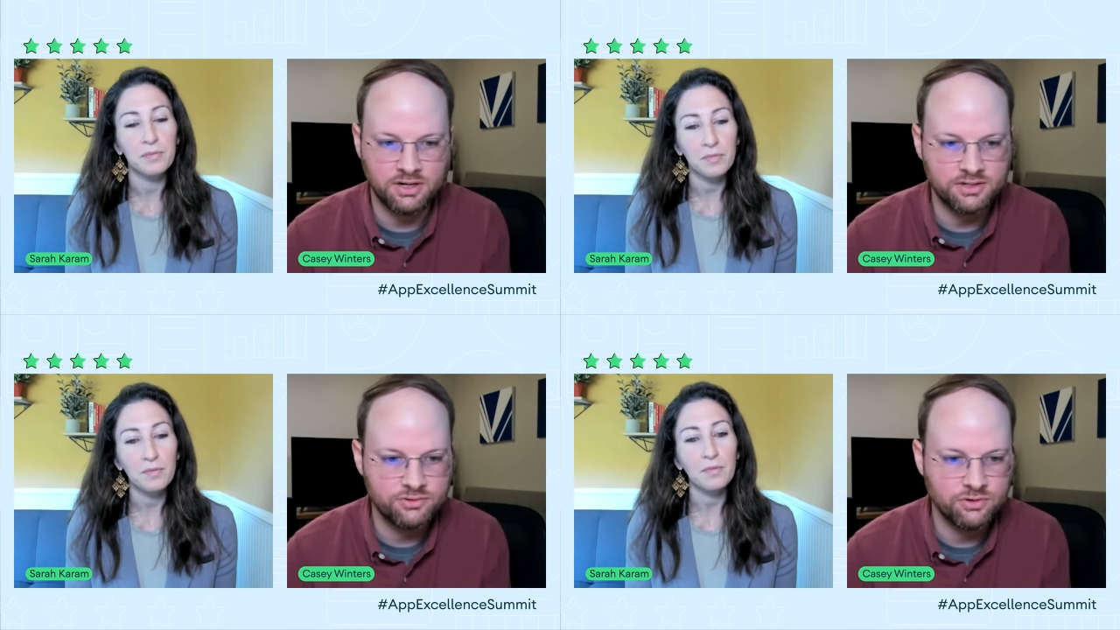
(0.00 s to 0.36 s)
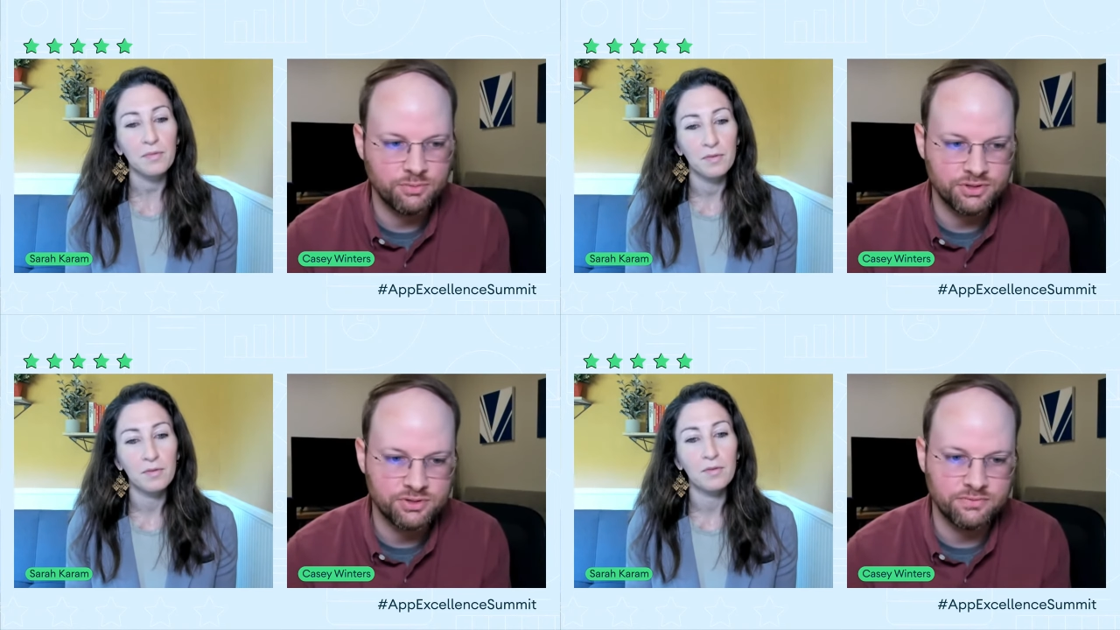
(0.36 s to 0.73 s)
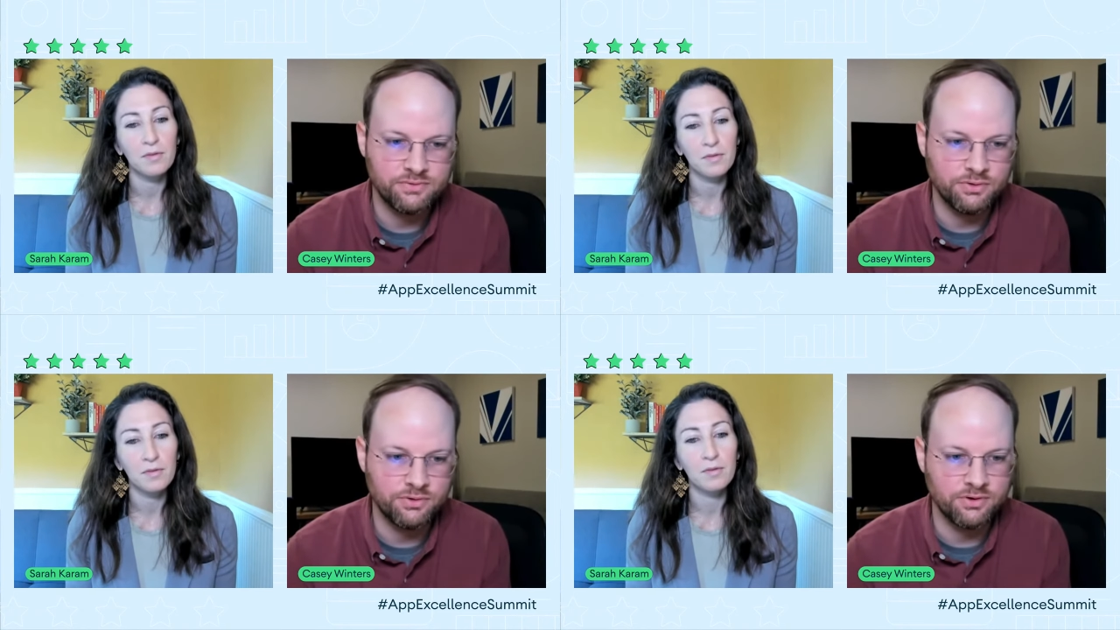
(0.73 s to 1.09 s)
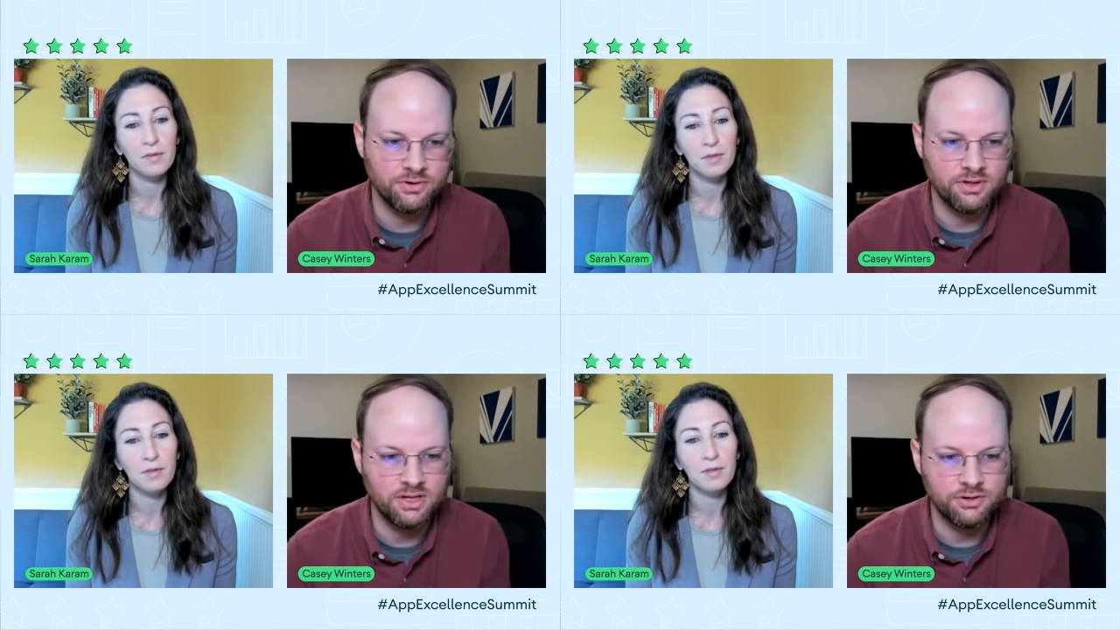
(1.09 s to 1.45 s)
Speaker 1: talking to a bunch of
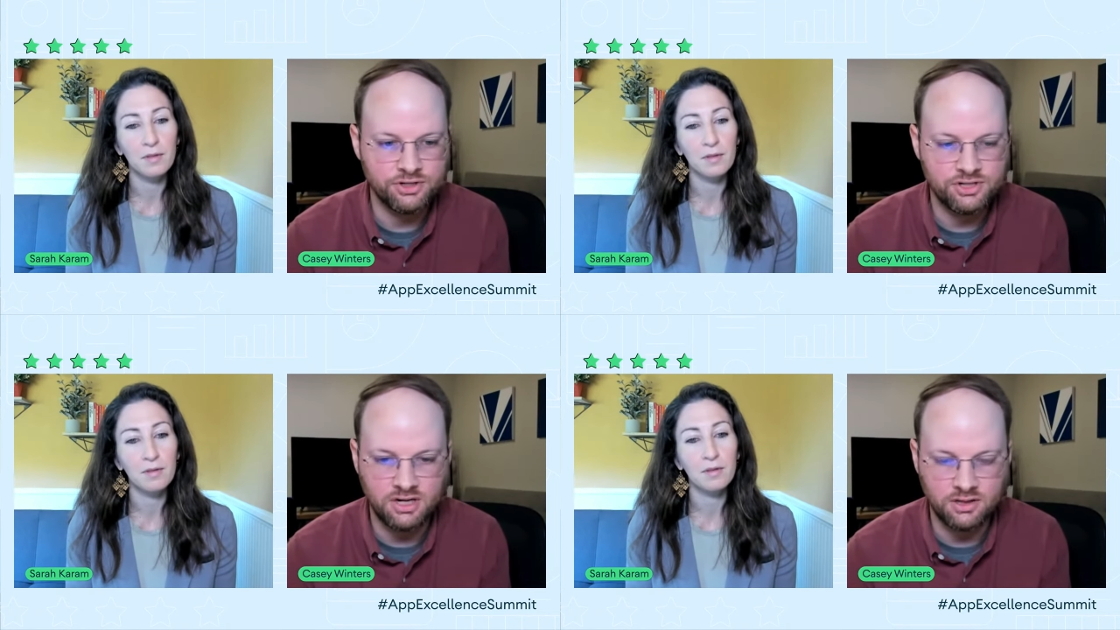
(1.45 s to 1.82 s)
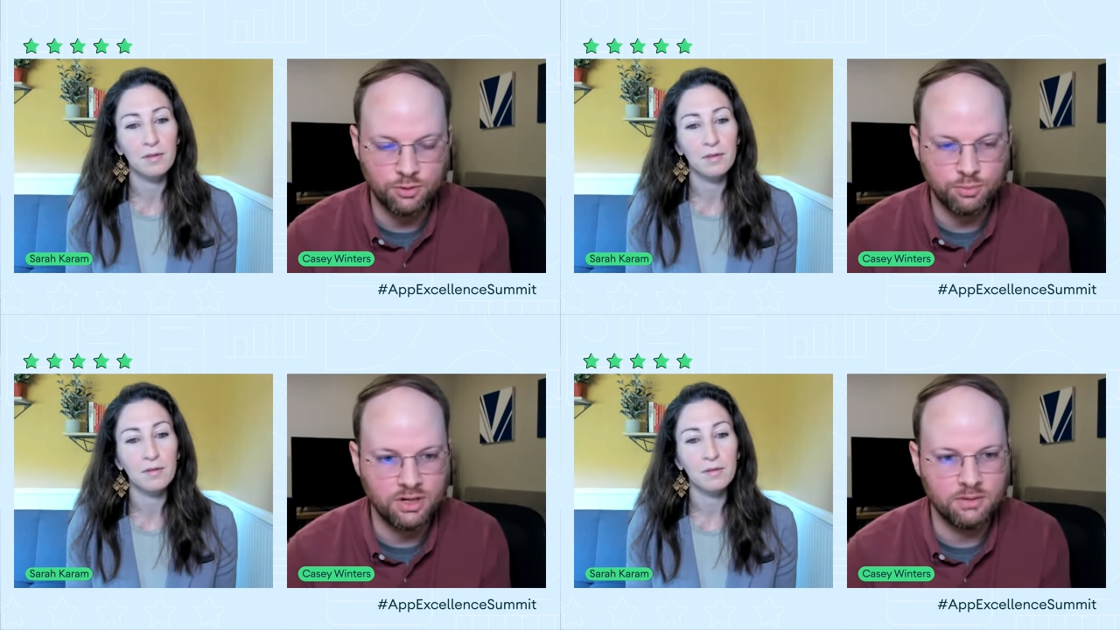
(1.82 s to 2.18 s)
users, understanding their